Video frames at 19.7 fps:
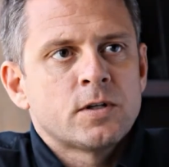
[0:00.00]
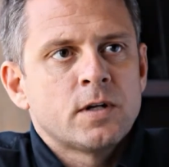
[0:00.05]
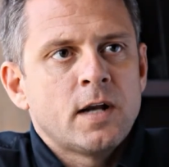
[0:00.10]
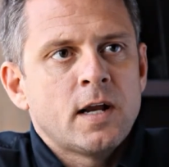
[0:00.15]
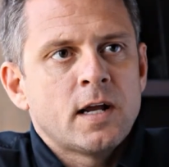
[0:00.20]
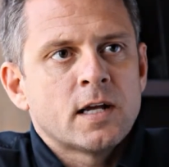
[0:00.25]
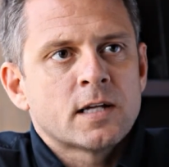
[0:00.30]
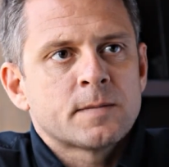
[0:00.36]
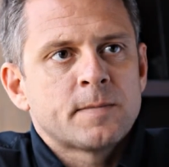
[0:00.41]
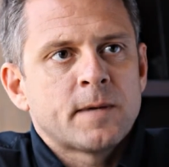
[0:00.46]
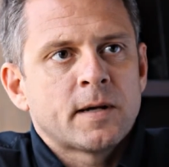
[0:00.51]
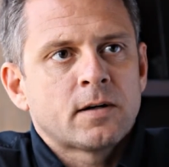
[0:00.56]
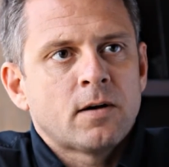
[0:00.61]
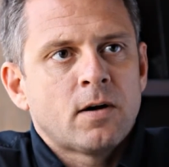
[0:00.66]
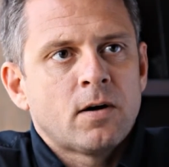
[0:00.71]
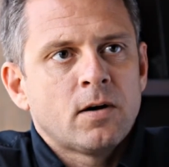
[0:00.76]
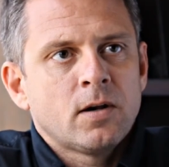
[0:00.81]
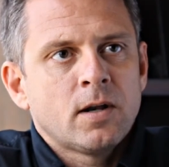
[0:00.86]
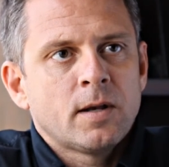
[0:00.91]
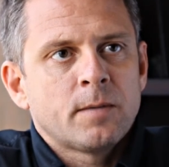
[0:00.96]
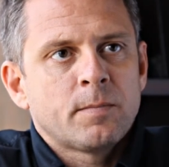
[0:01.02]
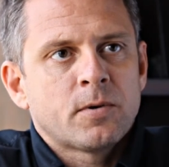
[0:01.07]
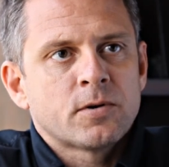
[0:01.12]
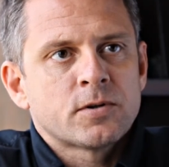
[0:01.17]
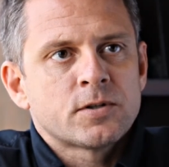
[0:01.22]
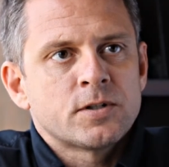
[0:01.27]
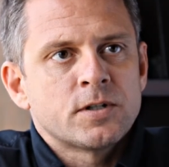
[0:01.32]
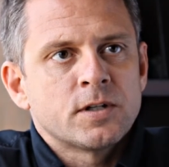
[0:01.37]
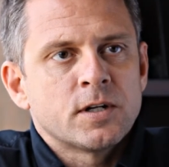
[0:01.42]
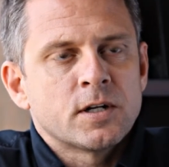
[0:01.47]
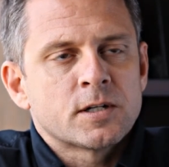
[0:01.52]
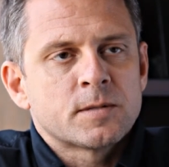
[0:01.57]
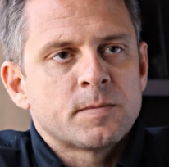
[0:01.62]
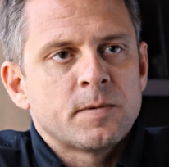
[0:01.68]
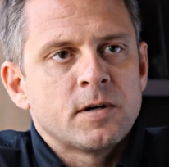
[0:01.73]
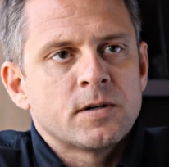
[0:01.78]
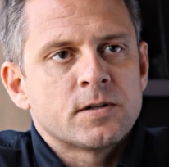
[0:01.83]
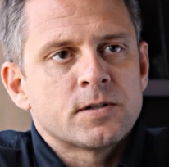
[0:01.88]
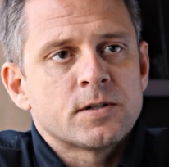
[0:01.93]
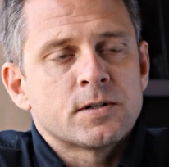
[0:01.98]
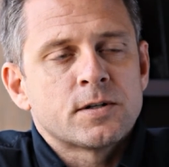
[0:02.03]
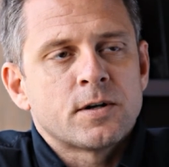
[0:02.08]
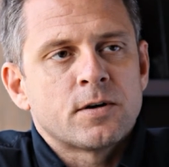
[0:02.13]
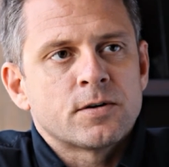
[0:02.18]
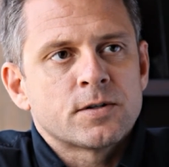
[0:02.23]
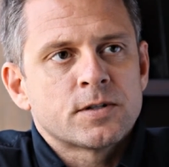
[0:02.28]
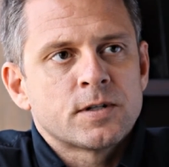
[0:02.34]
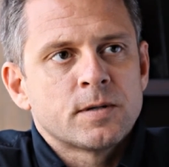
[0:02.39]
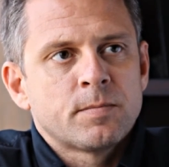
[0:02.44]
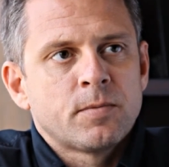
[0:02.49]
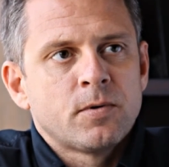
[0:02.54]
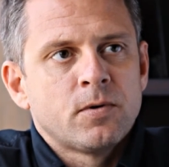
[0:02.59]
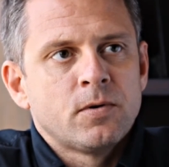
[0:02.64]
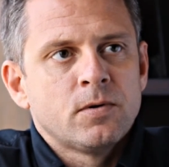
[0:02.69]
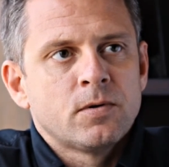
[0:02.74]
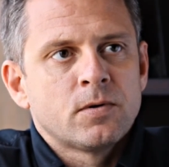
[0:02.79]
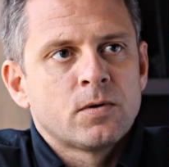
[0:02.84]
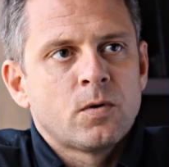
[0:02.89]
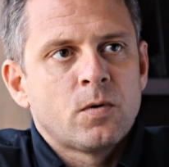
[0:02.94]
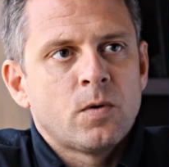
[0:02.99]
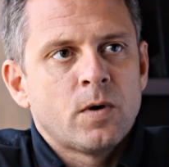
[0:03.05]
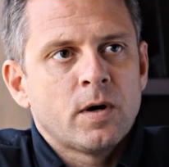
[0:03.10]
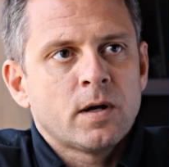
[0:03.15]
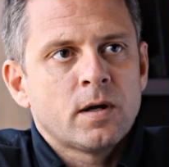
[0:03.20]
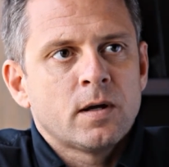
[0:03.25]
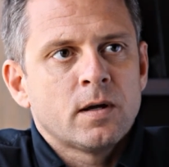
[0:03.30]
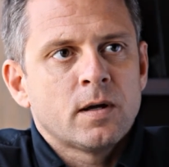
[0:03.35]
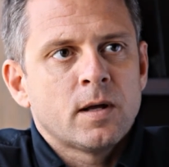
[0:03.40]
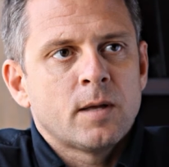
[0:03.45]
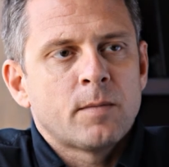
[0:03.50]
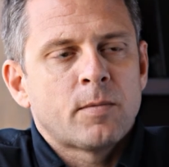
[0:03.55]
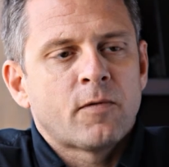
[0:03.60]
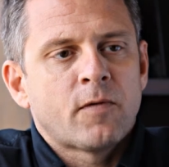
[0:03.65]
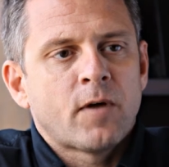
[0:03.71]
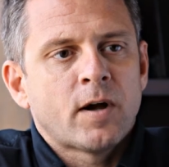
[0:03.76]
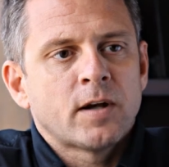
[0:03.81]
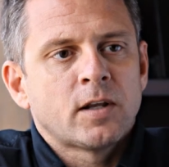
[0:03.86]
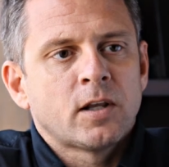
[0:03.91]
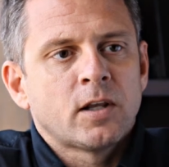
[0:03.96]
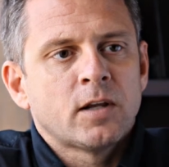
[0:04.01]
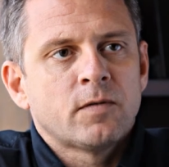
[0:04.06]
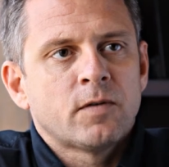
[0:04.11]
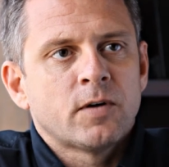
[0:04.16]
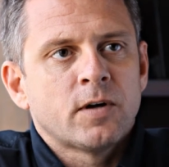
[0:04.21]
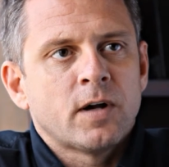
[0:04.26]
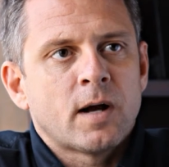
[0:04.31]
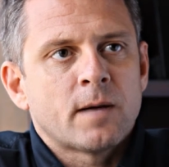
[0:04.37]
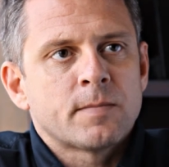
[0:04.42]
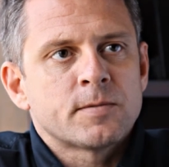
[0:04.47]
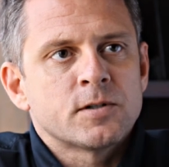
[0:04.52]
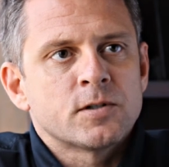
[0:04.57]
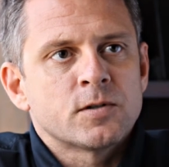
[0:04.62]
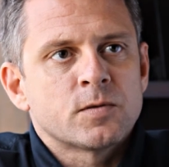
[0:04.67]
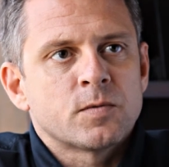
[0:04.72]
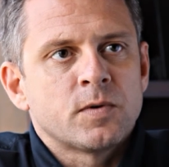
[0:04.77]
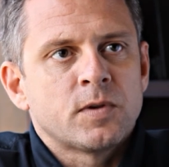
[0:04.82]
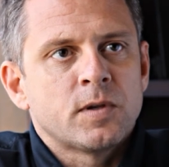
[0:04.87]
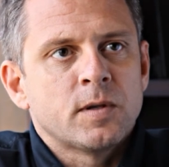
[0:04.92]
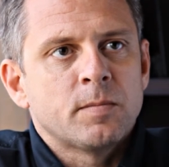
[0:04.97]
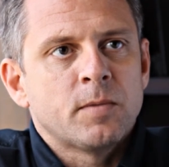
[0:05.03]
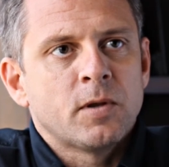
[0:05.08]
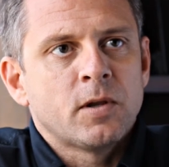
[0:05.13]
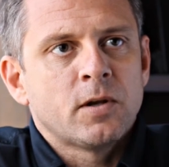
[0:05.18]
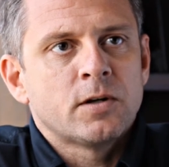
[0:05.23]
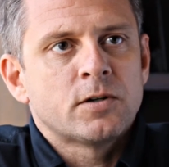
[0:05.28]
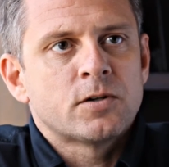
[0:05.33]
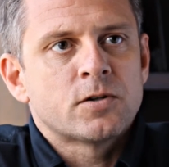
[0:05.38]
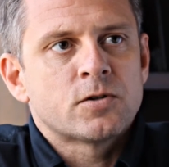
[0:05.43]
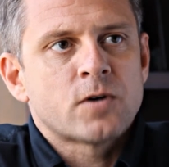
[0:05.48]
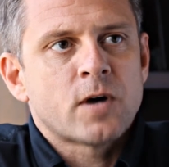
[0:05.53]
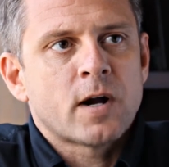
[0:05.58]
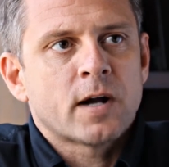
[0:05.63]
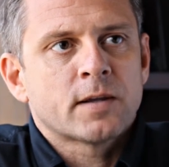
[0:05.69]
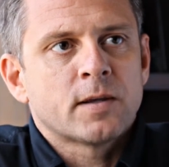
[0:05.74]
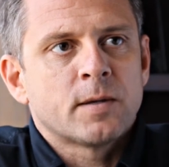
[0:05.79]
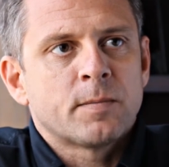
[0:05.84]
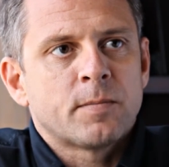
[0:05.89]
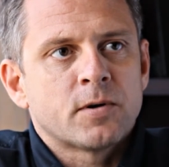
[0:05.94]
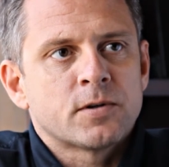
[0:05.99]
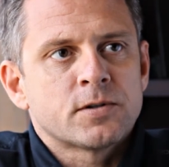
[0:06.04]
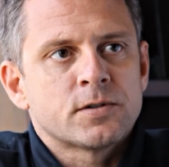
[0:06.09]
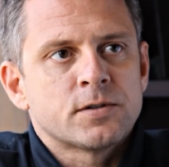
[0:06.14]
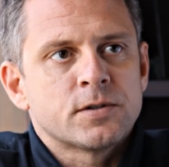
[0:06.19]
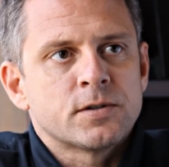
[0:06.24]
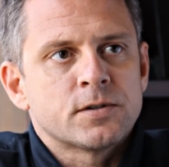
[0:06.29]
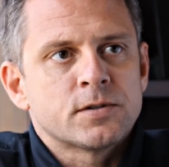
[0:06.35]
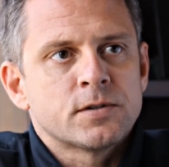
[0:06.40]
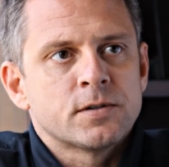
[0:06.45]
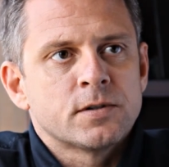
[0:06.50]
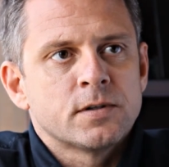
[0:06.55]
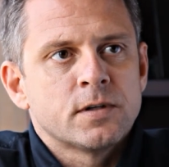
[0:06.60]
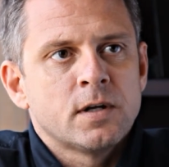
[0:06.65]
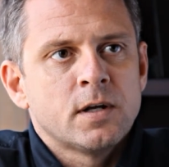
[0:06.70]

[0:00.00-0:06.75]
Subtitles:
today expect online purchasing experiences that are simple, quick, and provide delivery options with the ability to track their purchases.